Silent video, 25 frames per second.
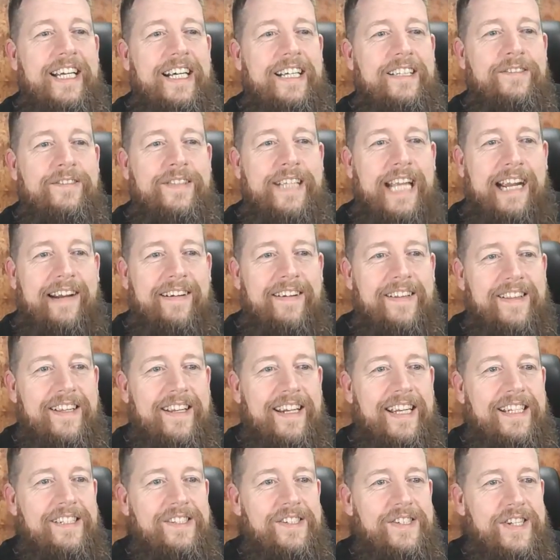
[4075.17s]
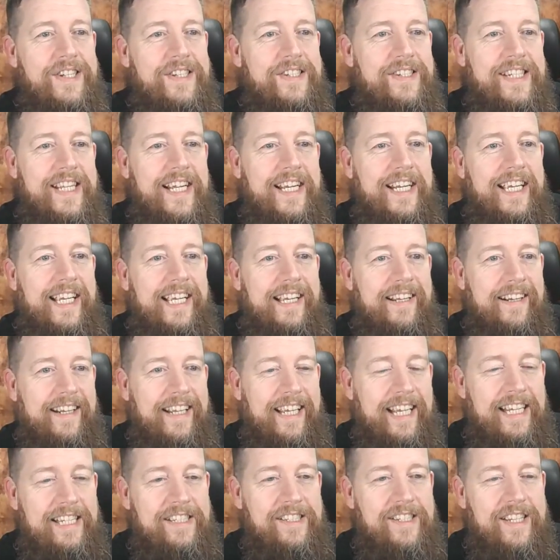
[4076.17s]
Gareth Lynch has done it.
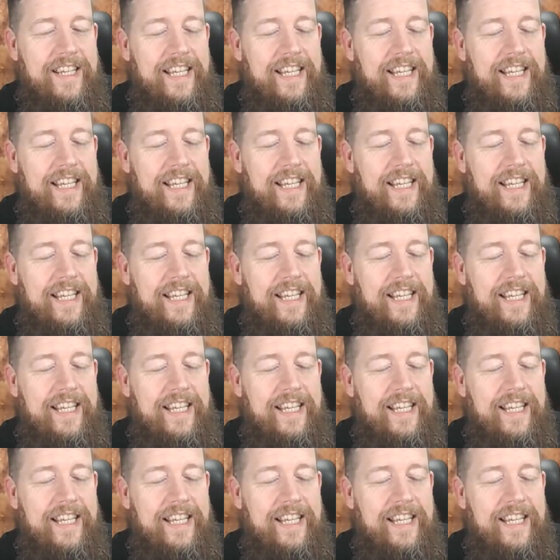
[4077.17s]
He's